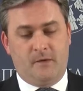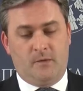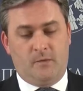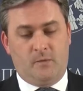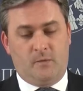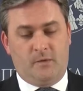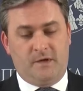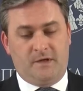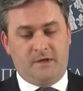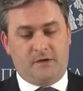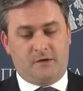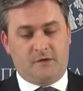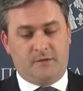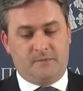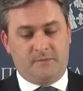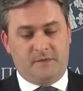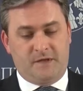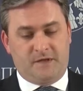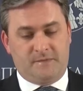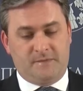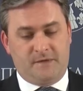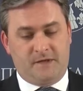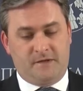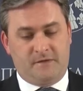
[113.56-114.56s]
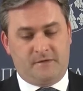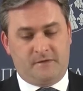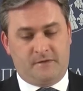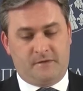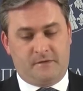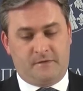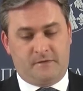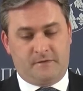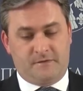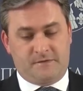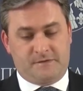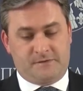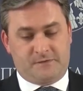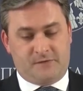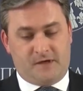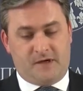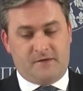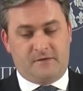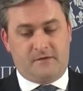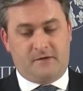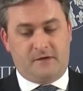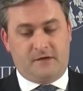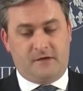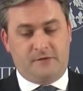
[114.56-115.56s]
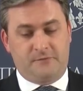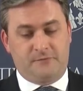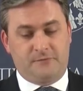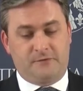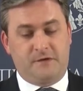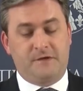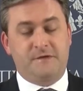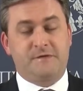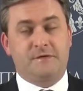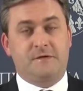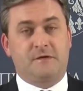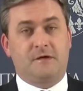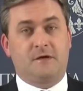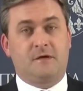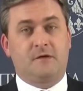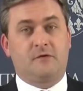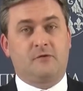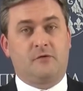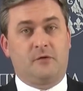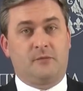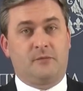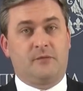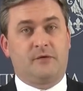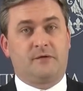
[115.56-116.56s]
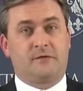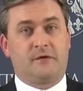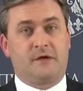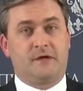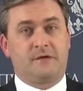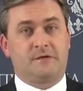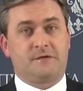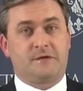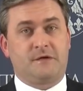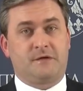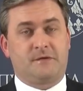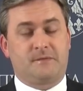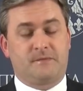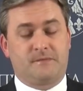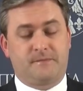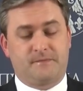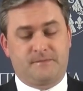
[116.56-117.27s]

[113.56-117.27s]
with a commitment to strengthening regional cooperation.